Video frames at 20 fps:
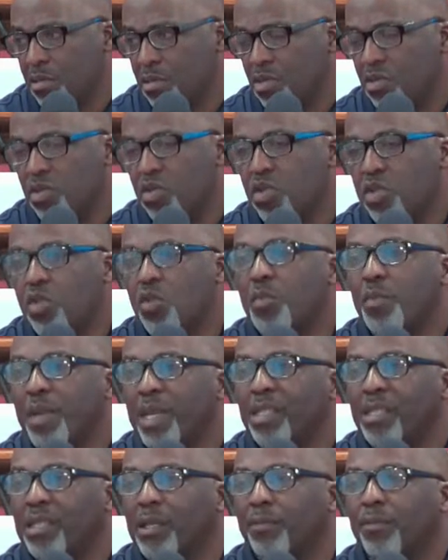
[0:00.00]
you
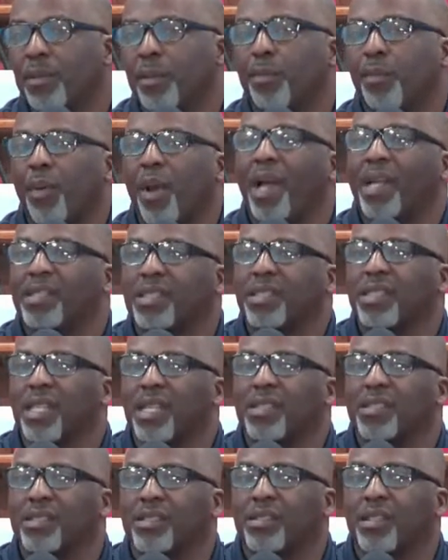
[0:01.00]
mess up the
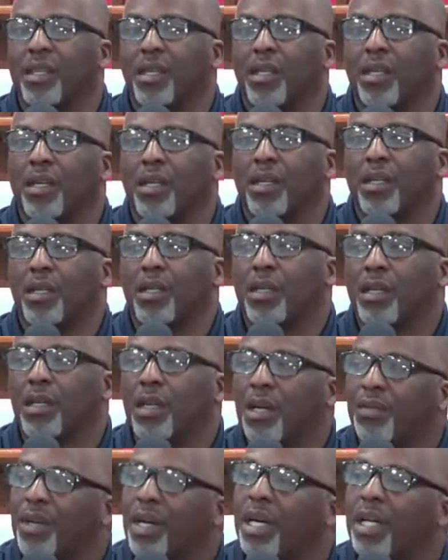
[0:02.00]
process
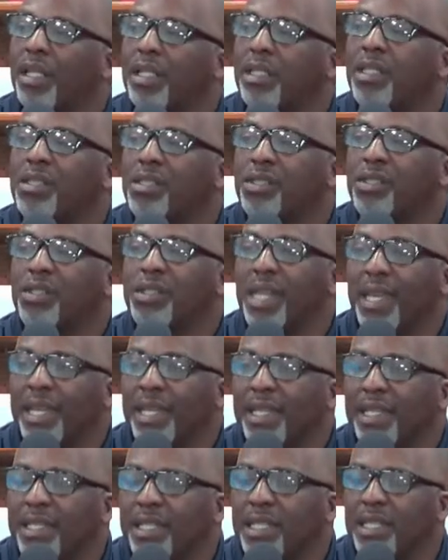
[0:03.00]
of
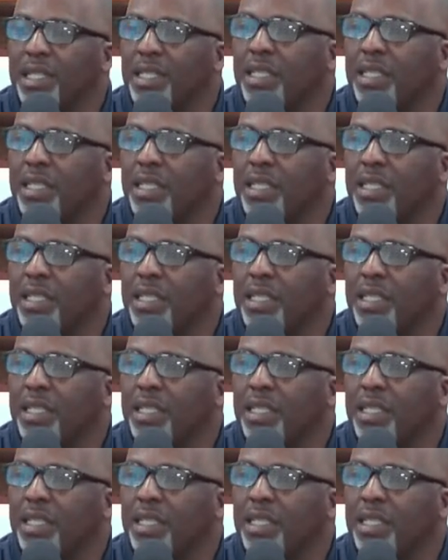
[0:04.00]
understanding.